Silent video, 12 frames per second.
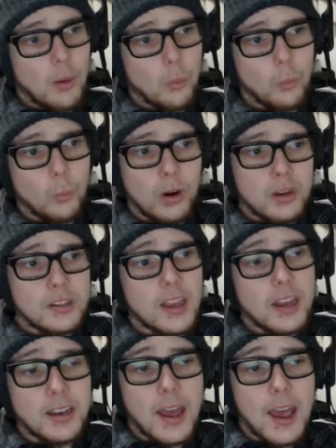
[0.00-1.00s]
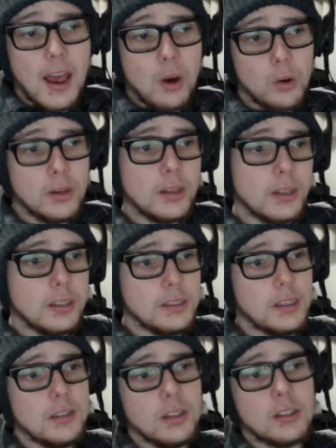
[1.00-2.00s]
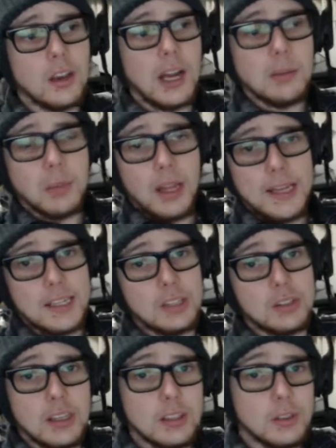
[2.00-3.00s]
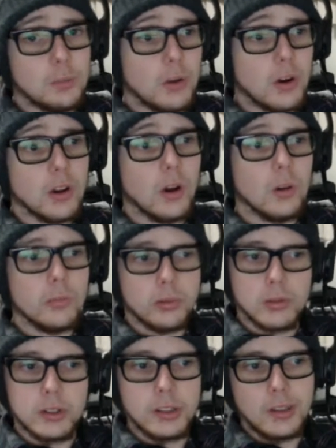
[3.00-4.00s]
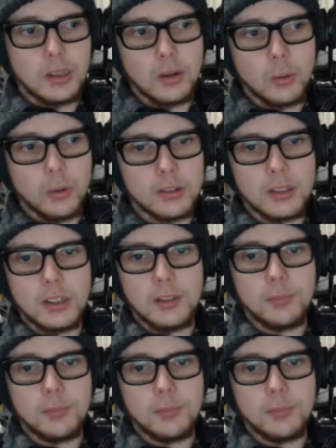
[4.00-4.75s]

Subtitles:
Where he's at now in the timeline, he's very old for an Inquisitor,